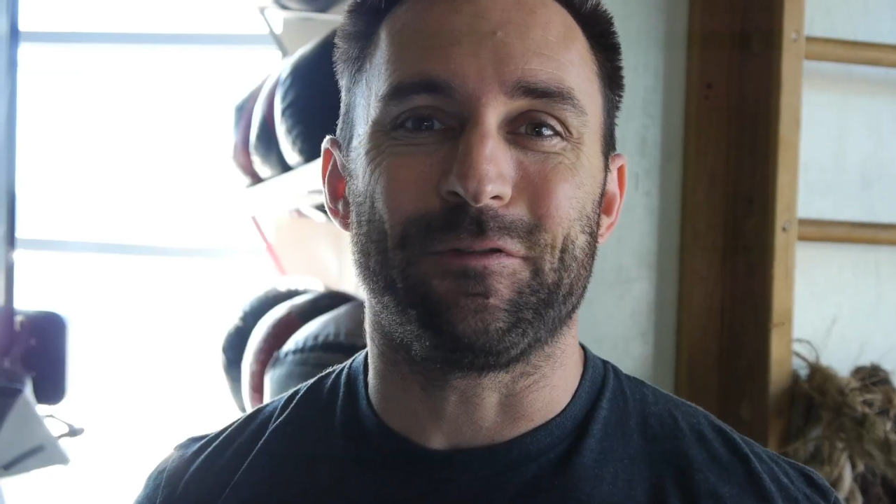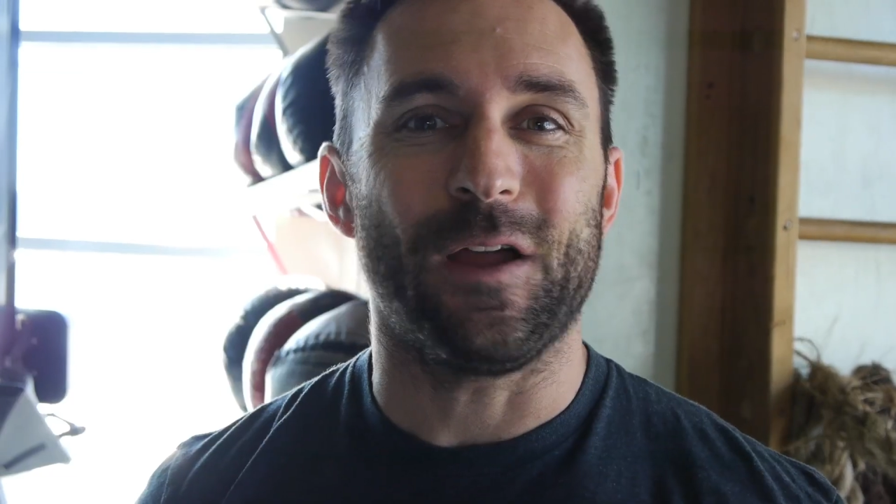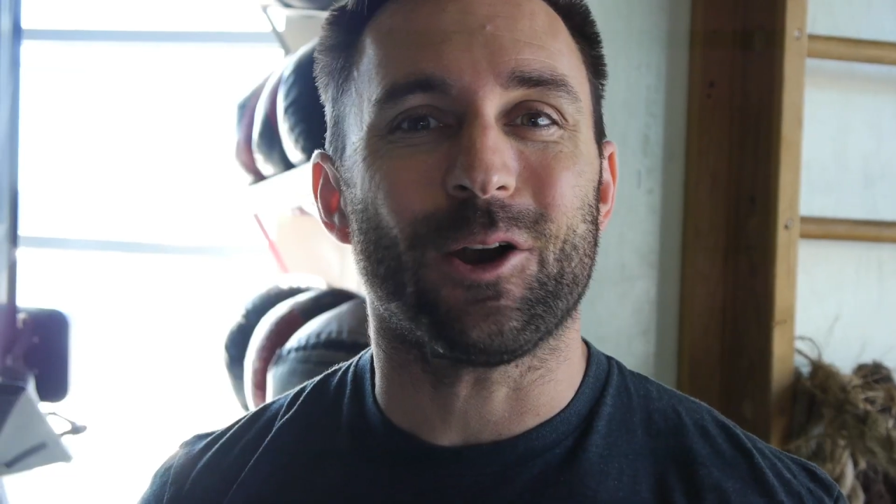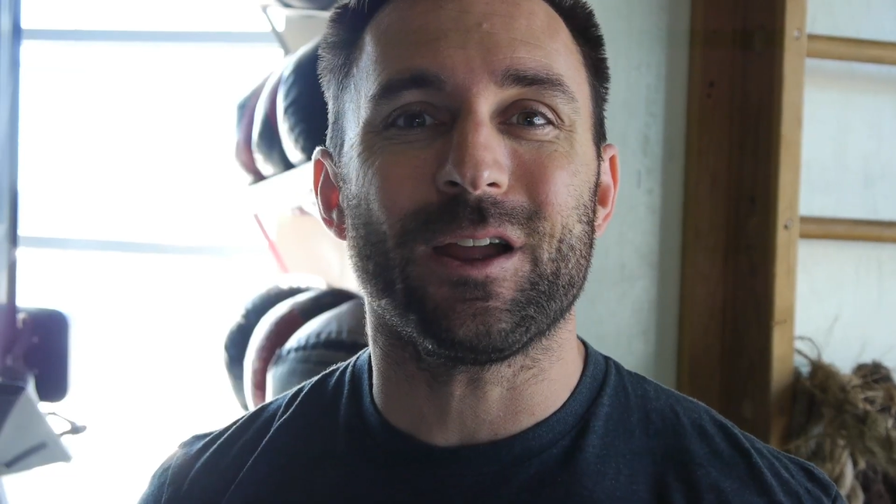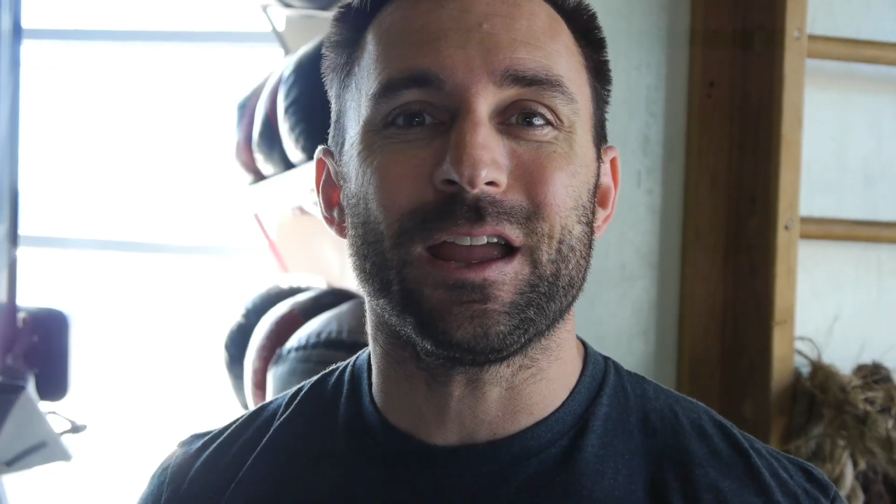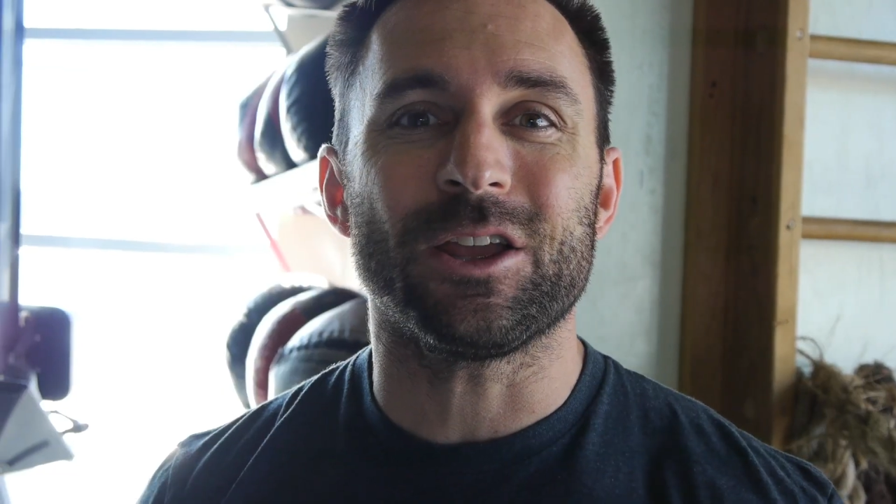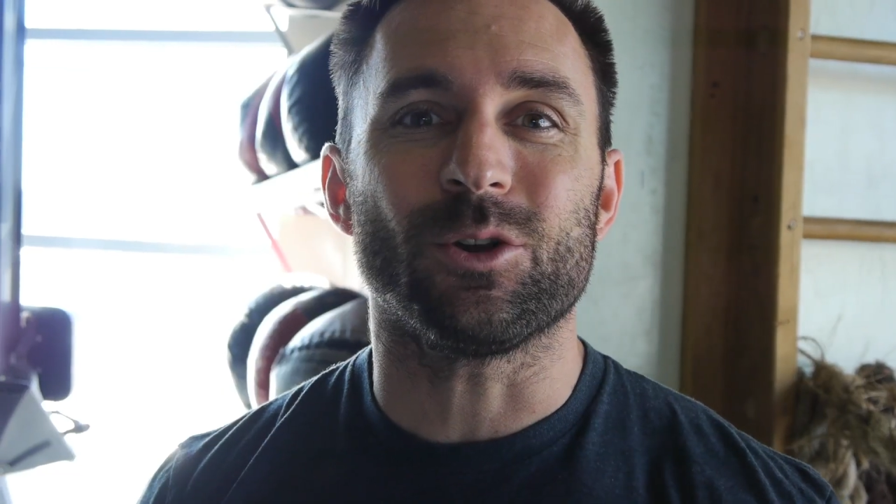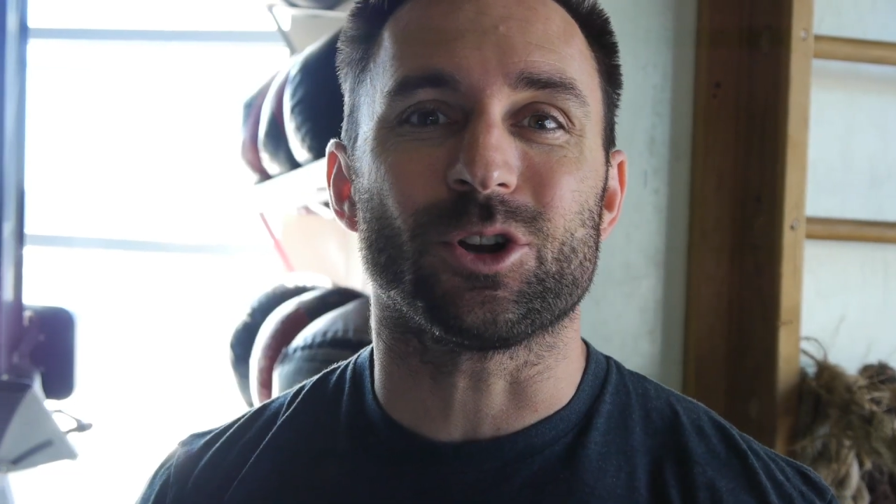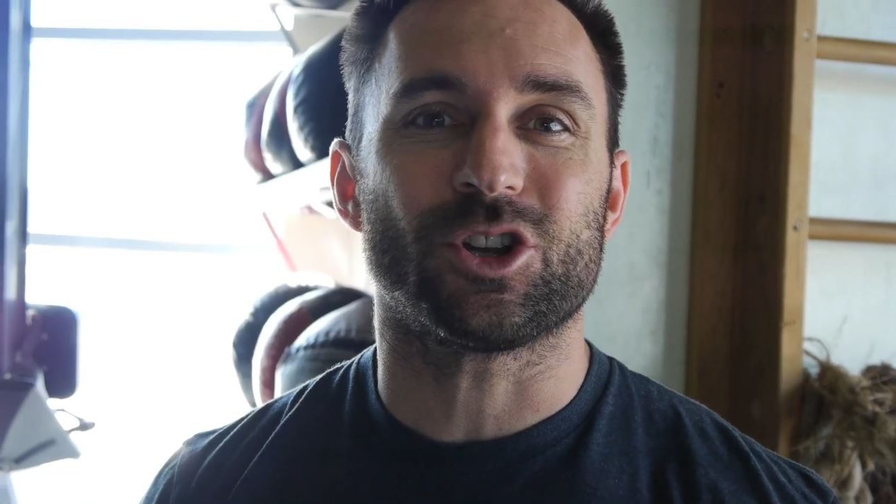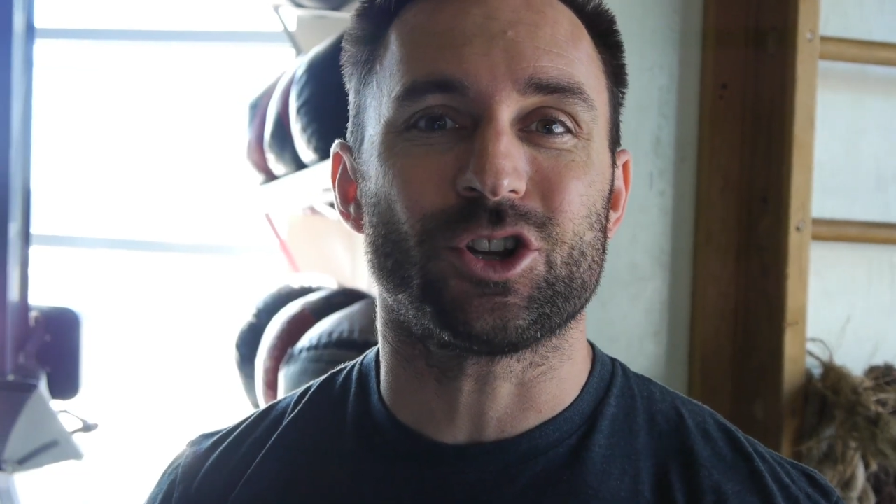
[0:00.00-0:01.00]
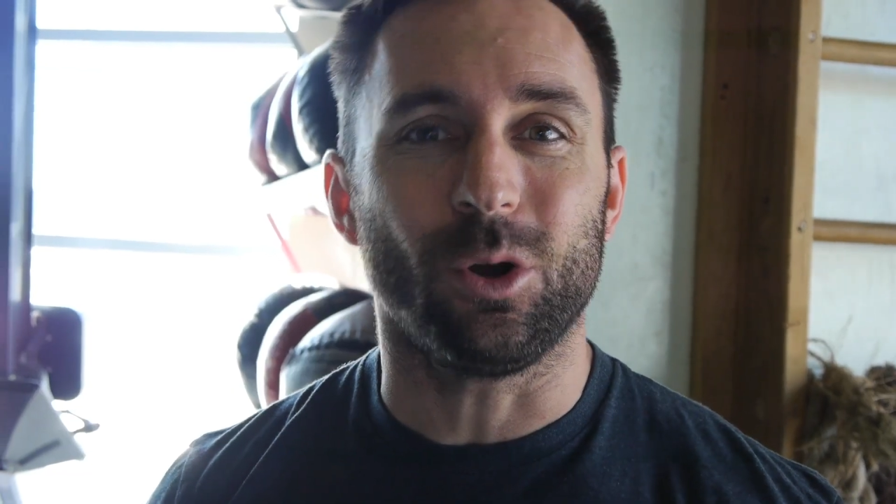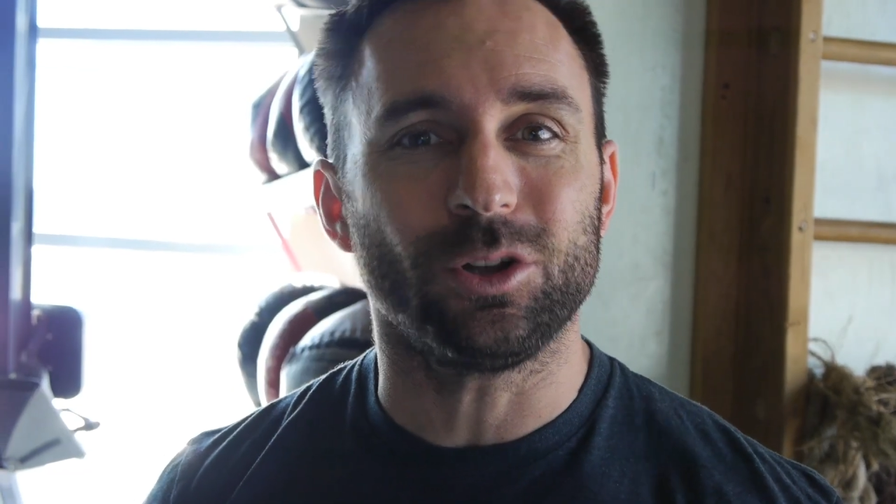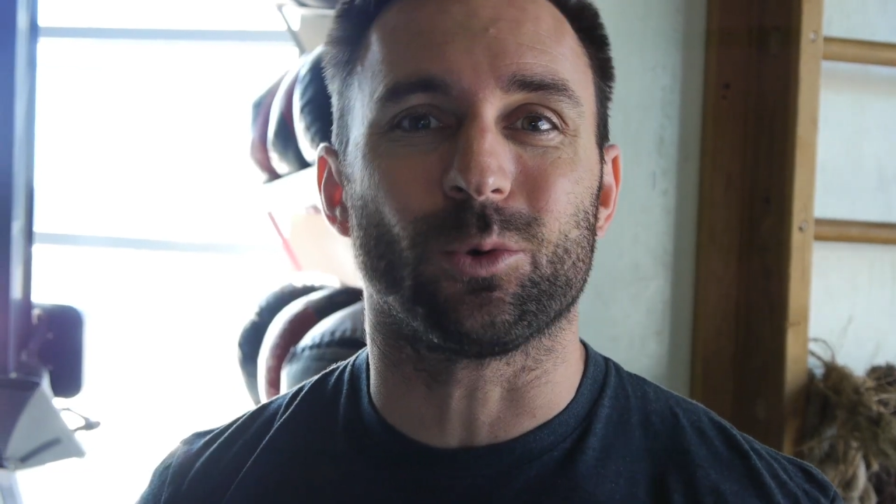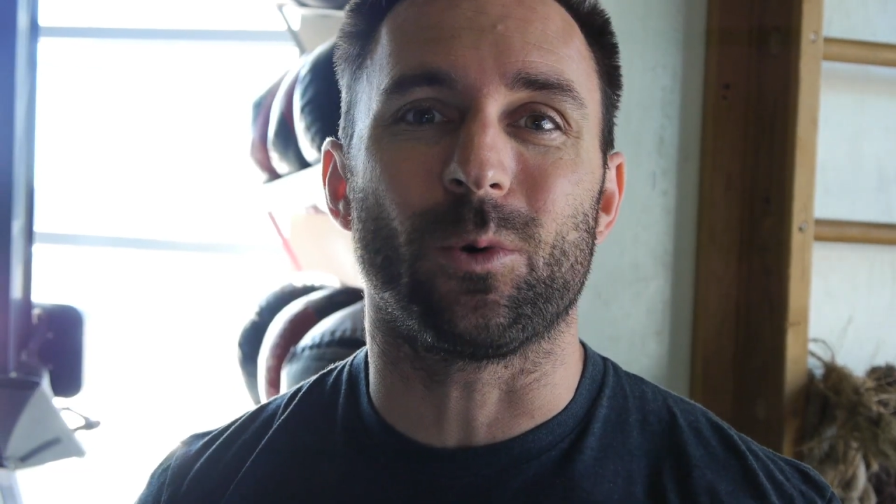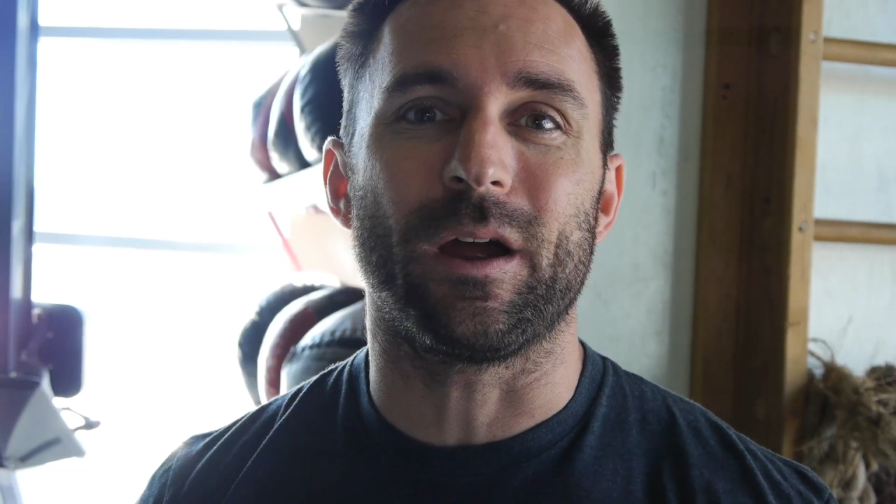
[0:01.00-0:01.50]
varying your
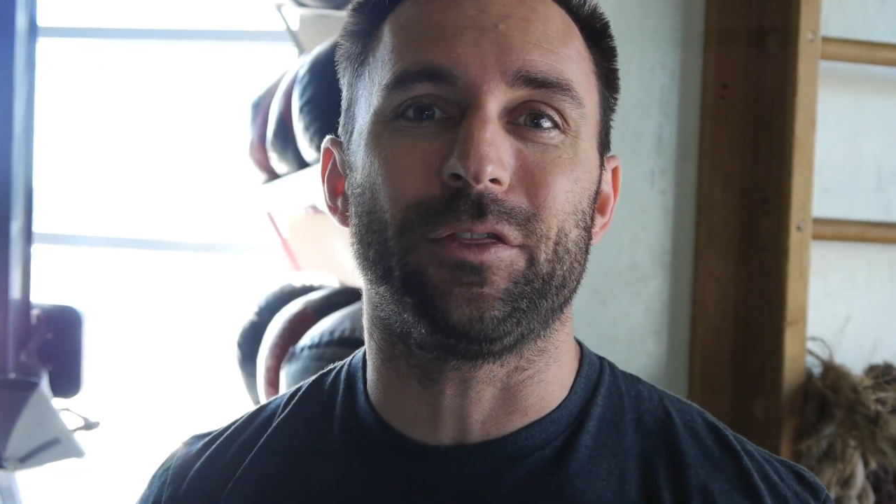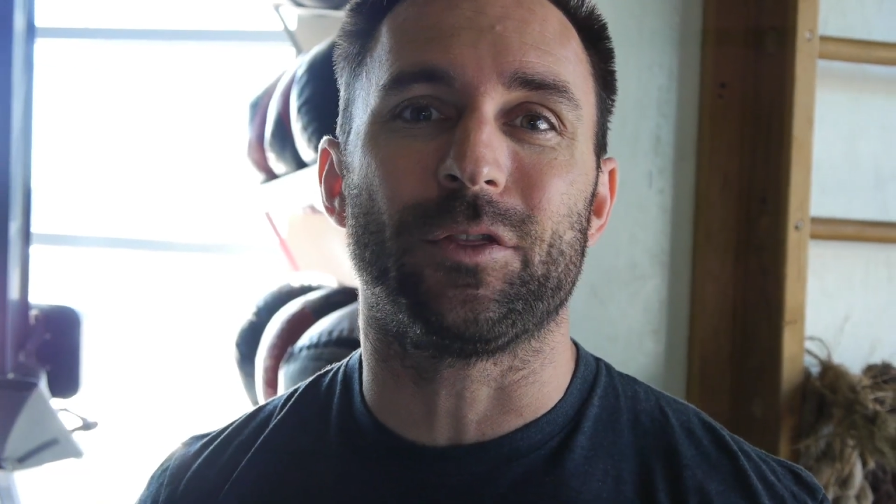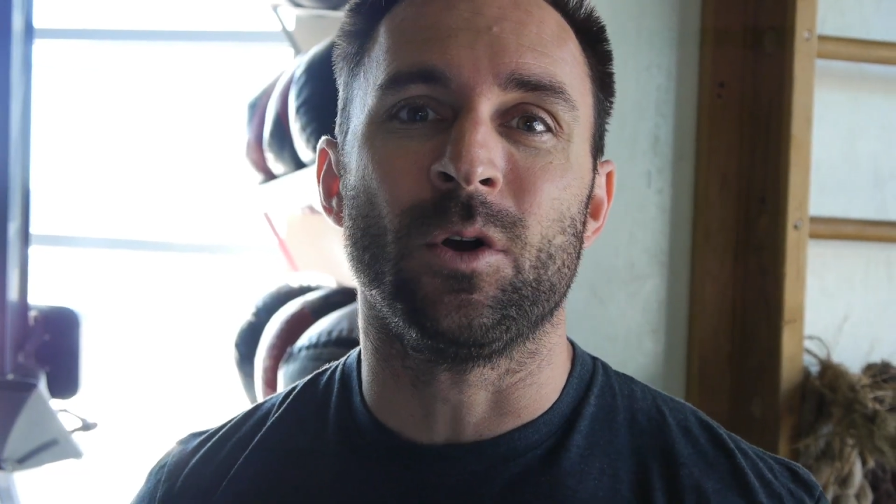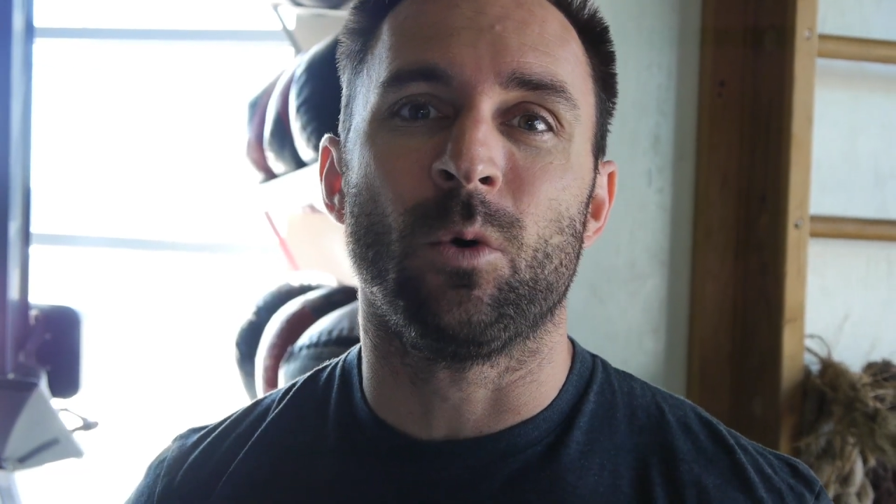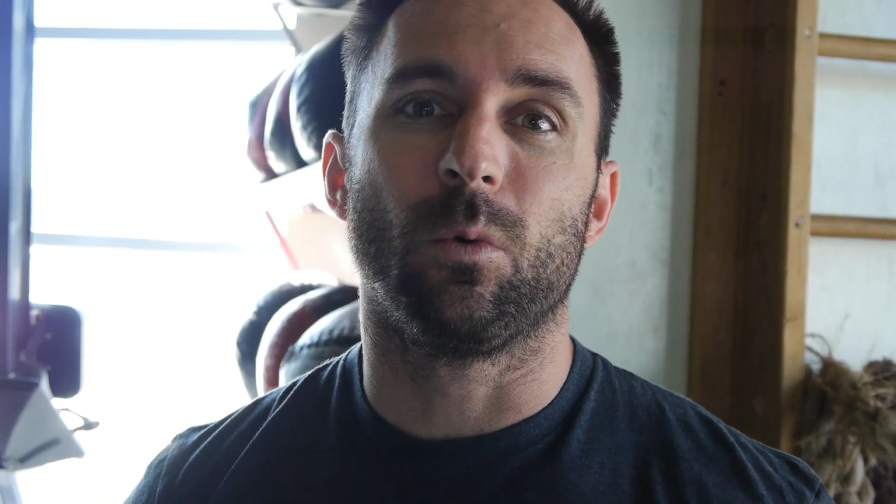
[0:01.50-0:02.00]
shoulder width